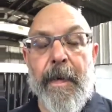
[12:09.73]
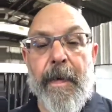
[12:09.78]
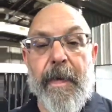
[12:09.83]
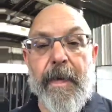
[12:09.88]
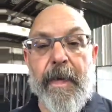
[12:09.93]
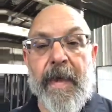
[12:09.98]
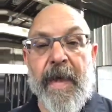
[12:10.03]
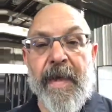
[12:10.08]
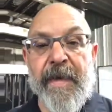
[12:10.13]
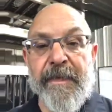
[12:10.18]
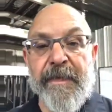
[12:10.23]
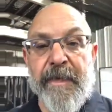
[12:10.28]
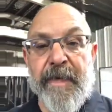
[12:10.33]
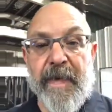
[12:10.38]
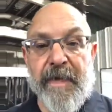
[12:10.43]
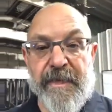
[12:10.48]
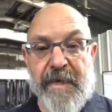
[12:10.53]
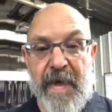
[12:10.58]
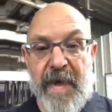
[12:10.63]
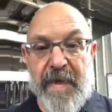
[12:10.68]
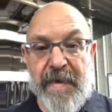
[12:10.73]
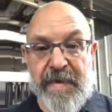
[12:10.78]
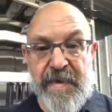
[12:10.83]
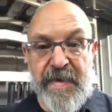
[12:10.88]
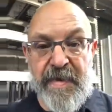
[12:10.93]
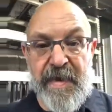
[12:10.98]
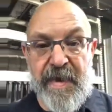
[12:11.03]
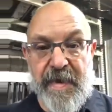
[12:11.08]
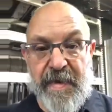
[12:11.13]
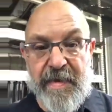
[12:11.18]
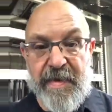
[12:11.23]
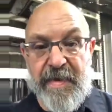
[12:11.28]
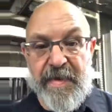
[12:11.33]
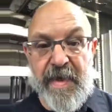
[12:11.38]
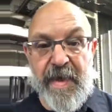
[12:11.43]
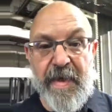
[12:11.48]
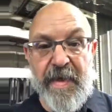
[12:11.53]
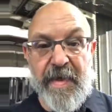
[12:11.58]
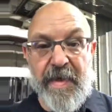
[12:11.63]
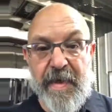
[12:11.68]
left. I've got 6
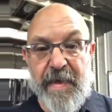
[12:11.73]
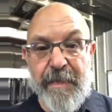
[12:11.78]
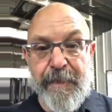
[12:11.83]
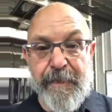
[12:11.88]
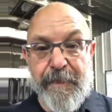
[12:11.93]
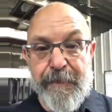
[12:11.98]
signed up.